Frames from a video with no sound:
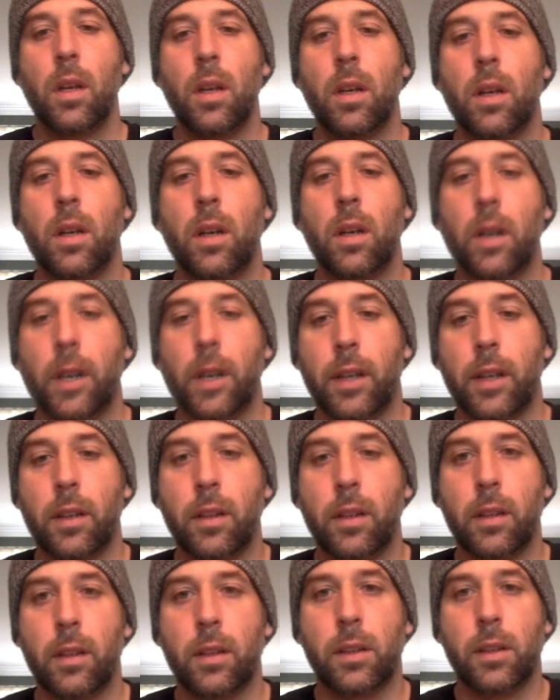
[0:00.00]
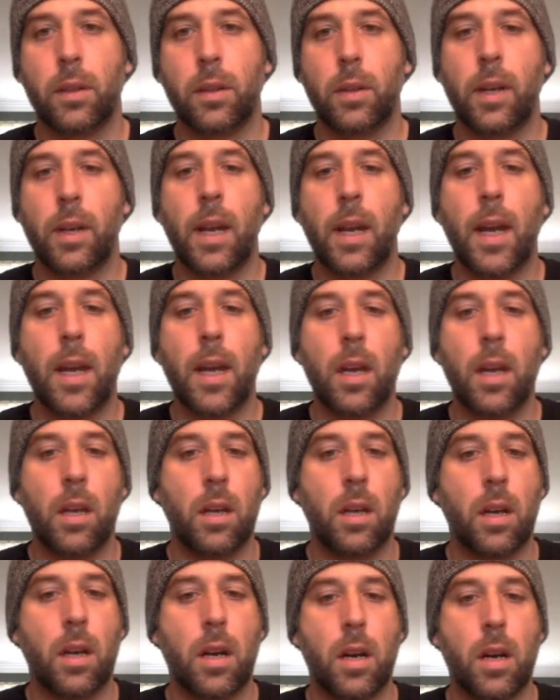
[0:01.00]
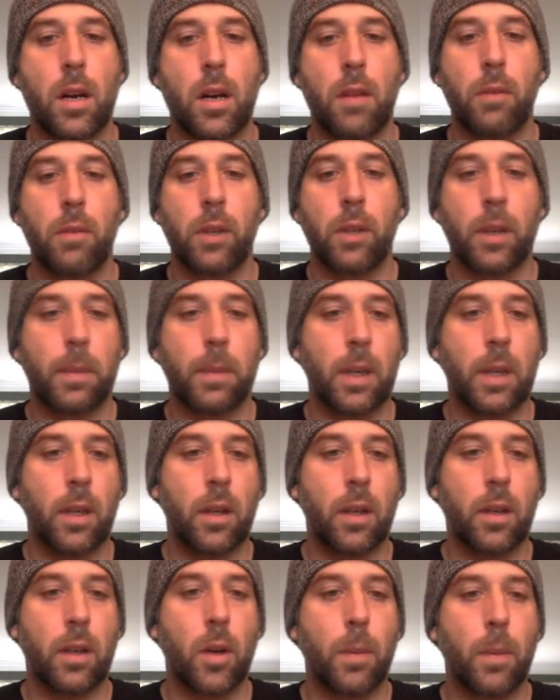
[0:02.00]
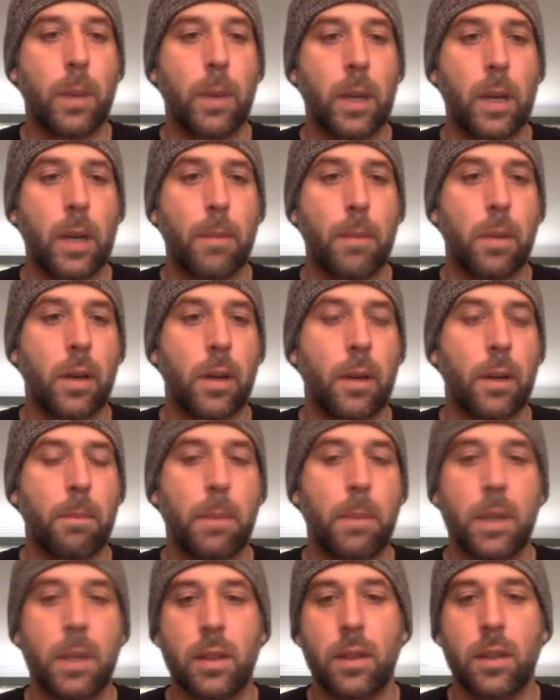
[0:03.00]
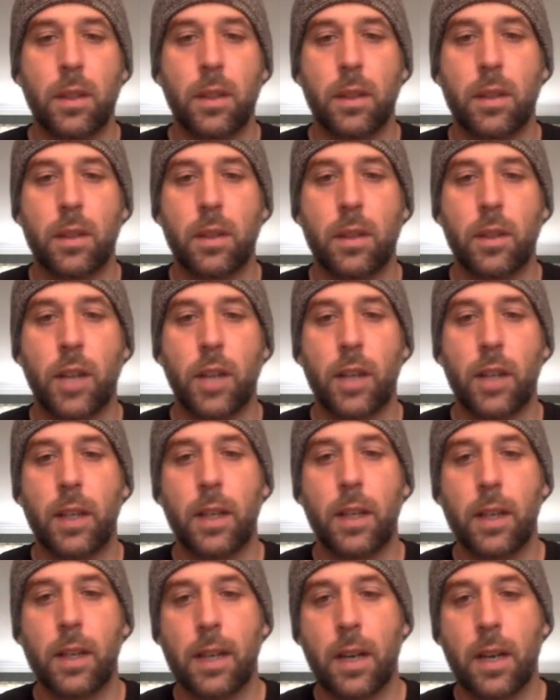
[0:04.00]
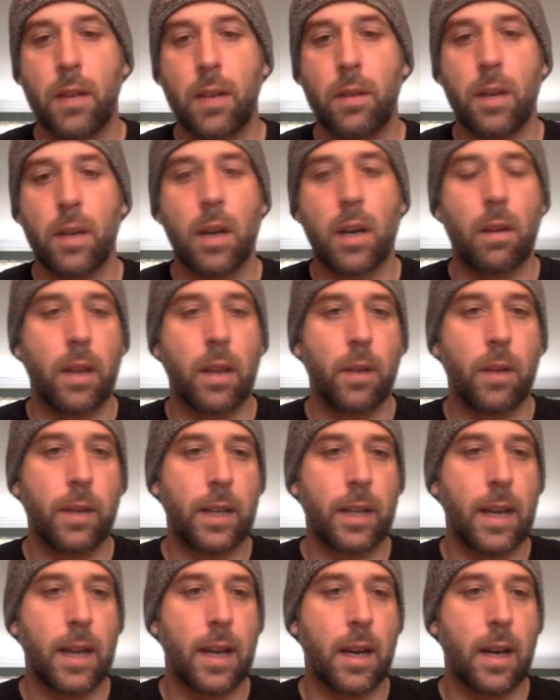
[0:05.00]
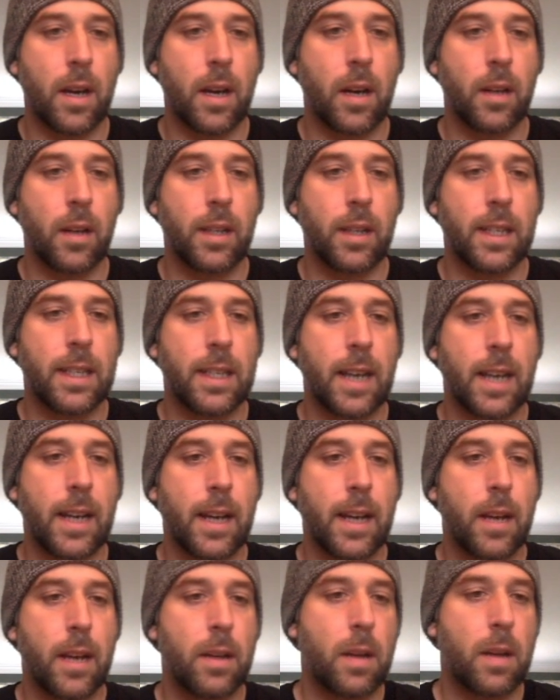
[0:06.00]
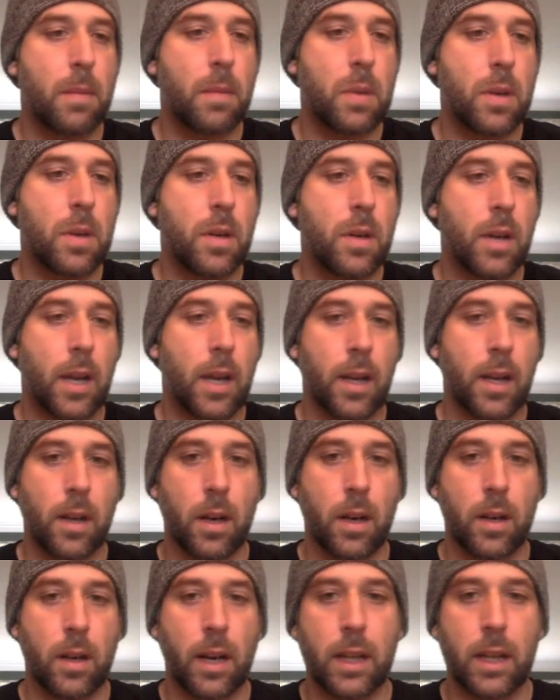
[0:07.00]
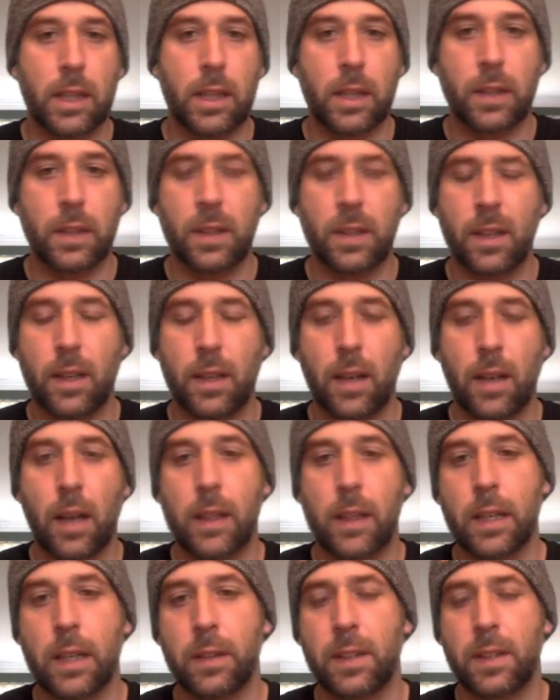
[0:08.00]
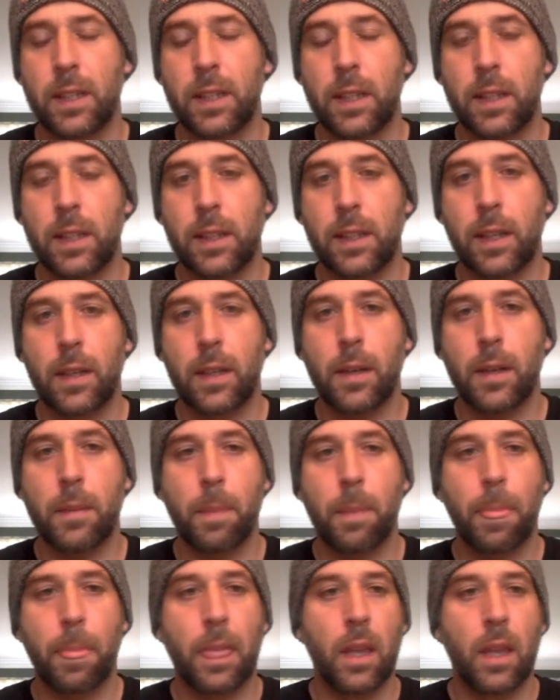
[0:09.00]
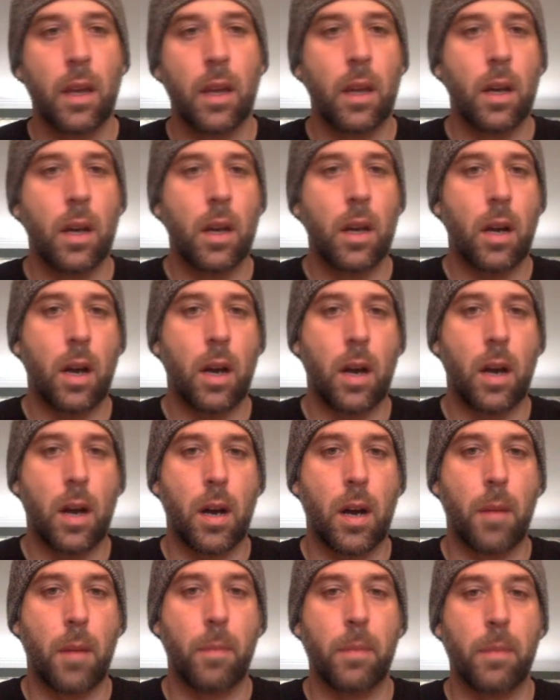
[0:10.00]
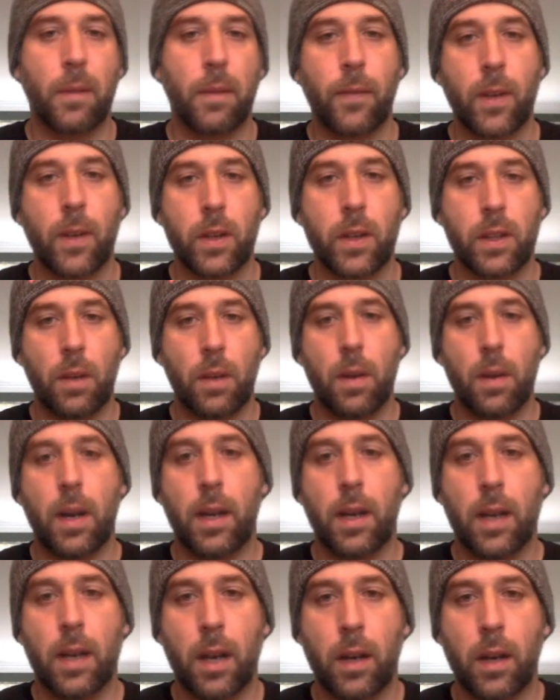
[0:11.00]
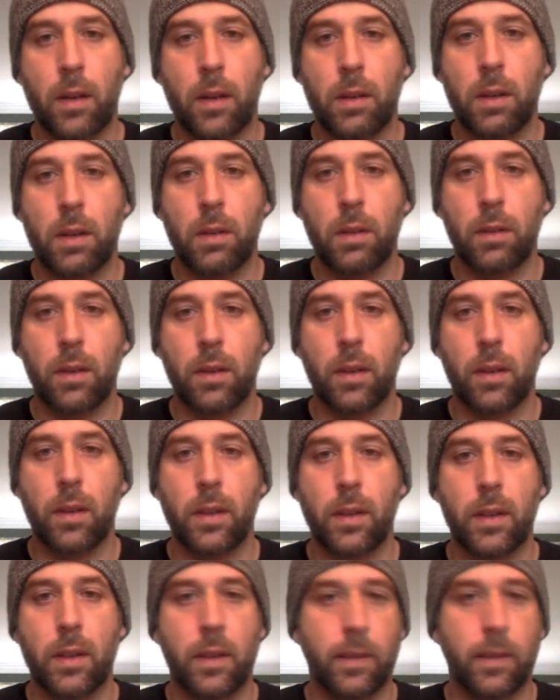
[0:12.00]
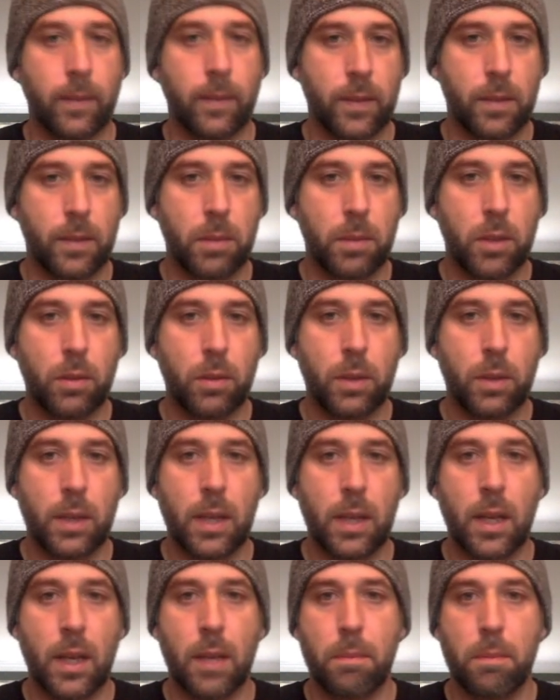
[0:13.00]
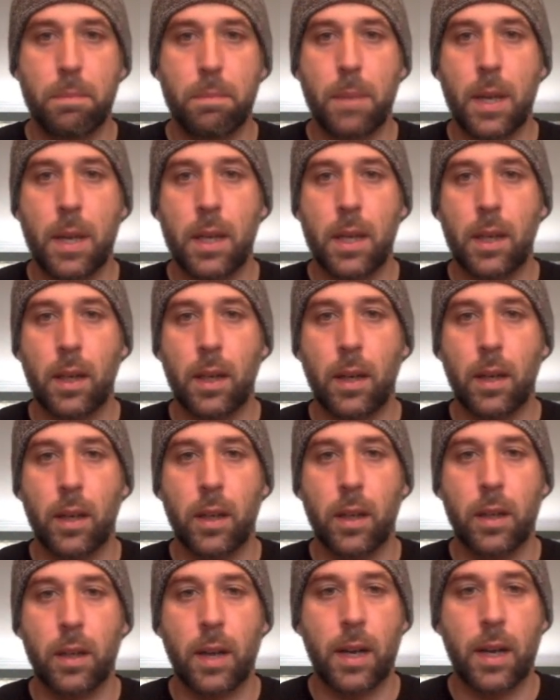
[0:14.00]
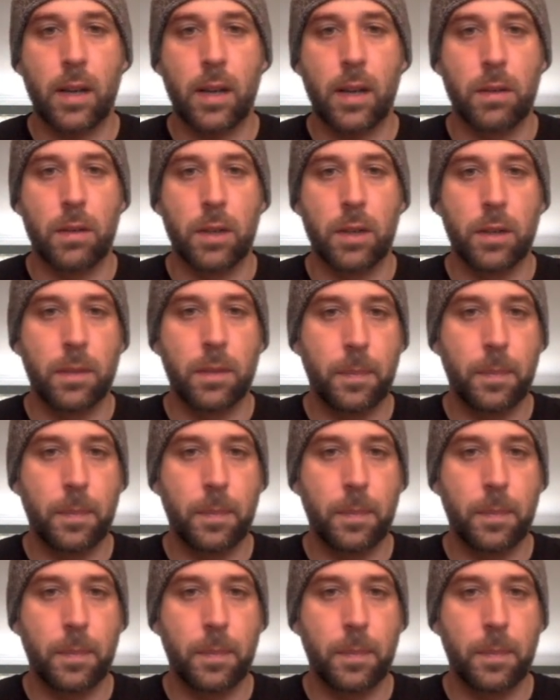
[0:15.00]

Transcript: All right, so today we're going to be opening up a business checking account now that we got our EIN number and our LLC set up. But first, I want to kind of go over the difference between a bank and a credit union.